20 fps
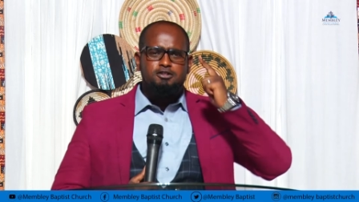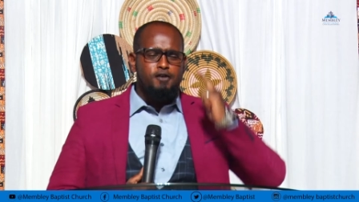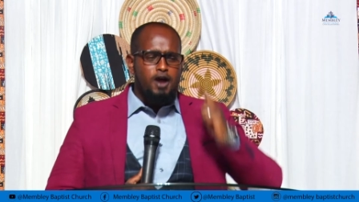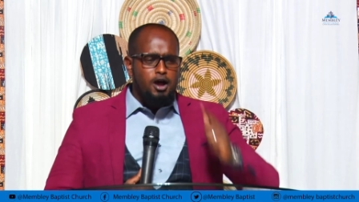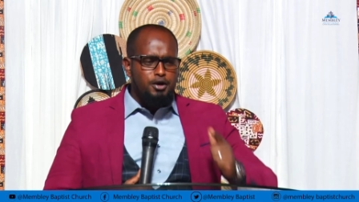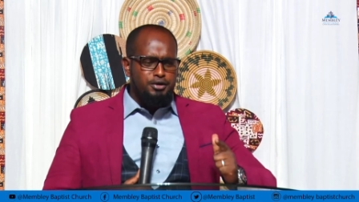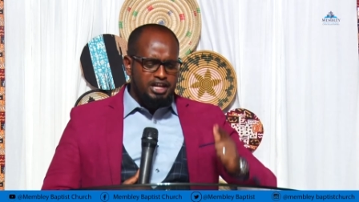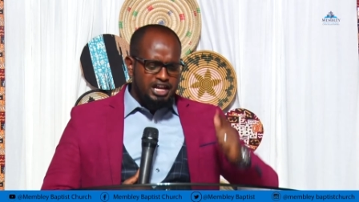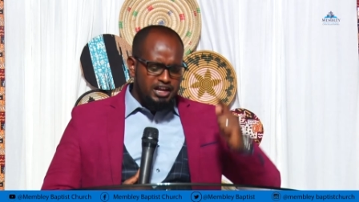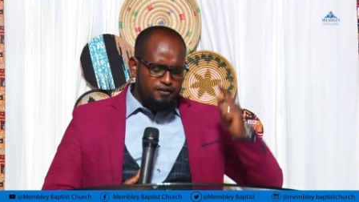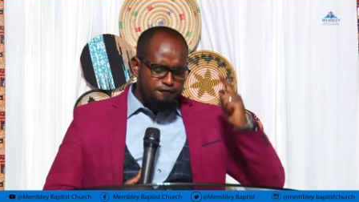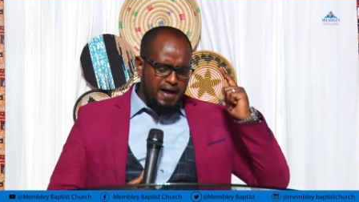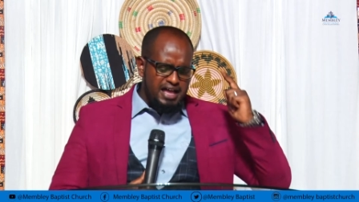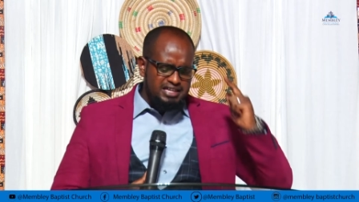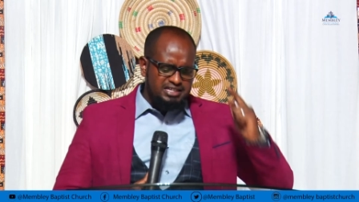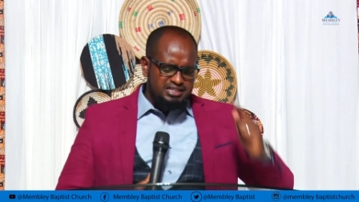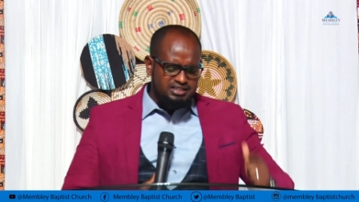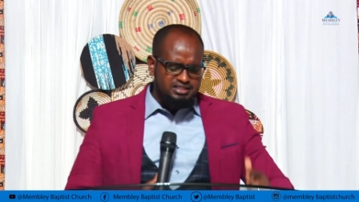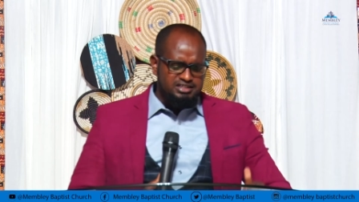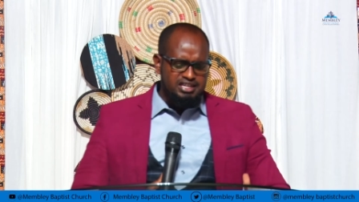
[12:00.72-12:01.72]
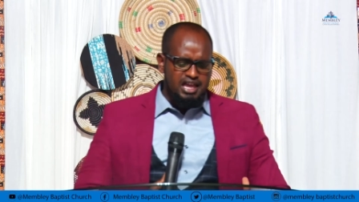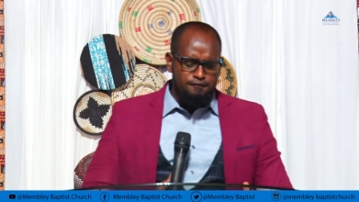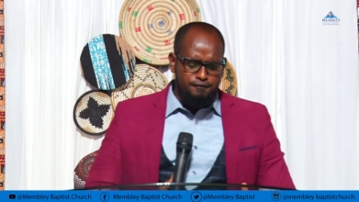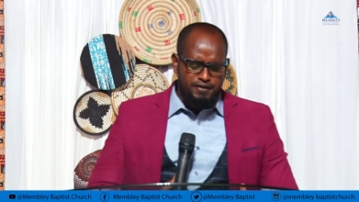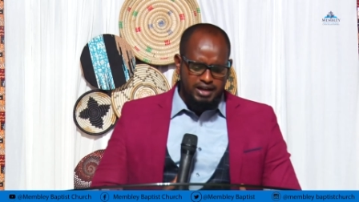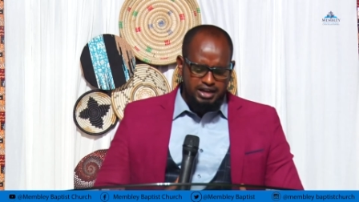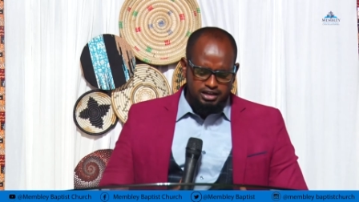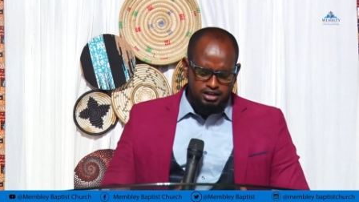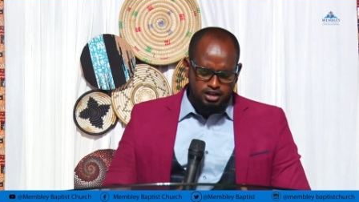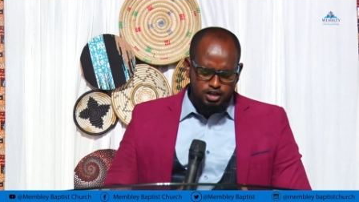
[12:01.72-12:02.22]
found in verse
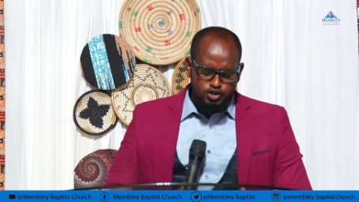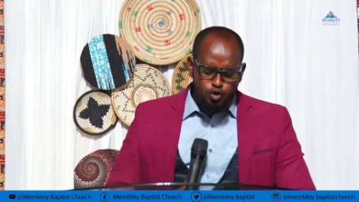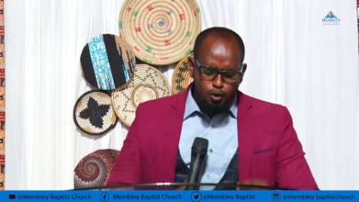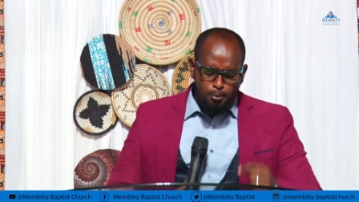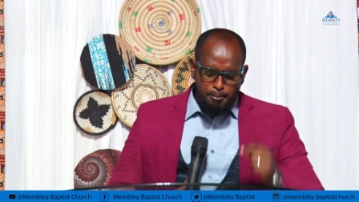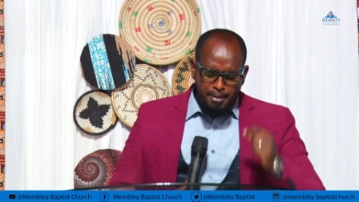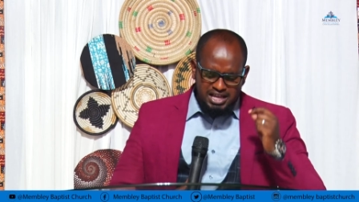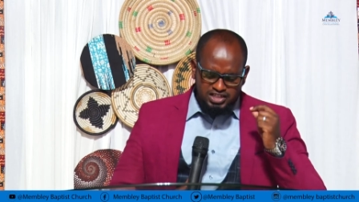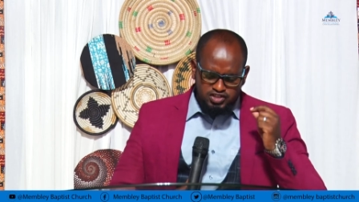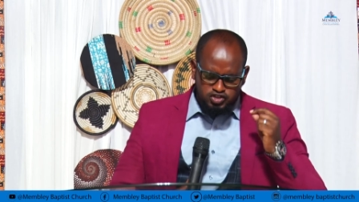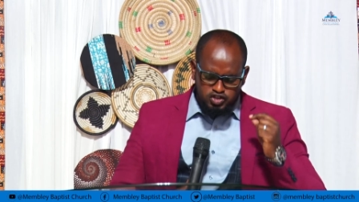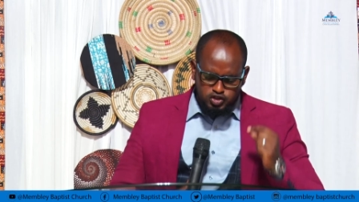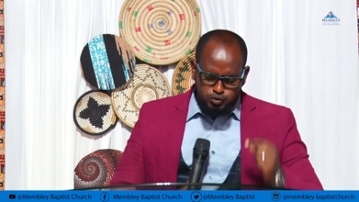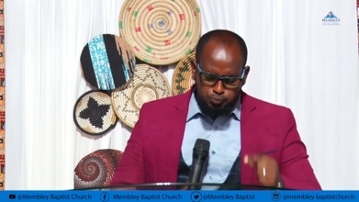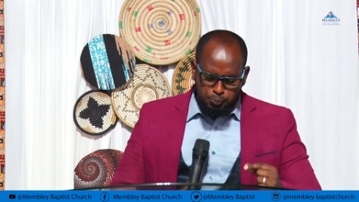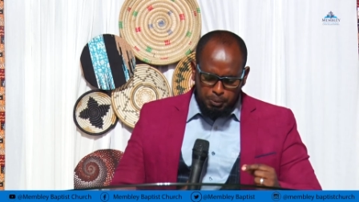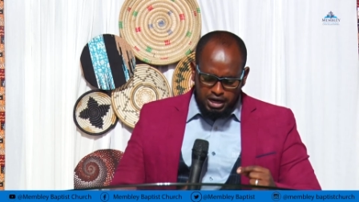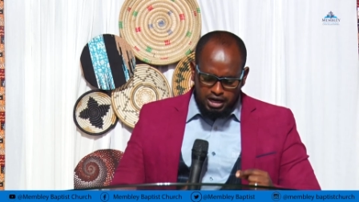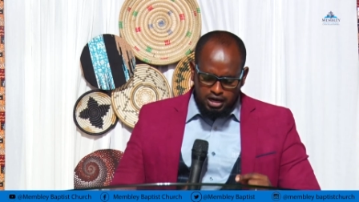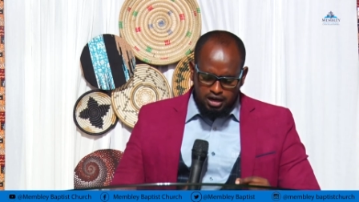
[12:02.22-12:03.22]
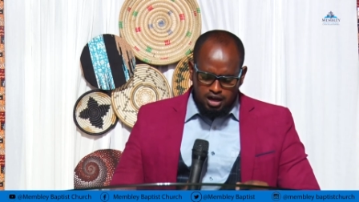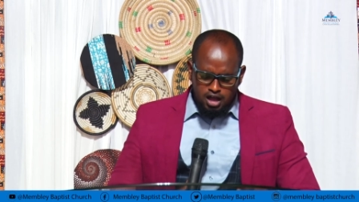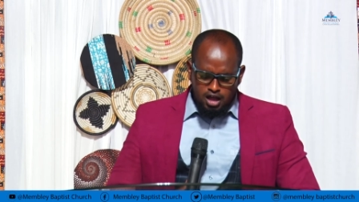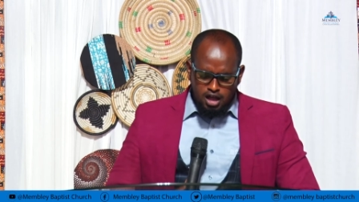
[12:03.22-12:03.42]
7. You must speak.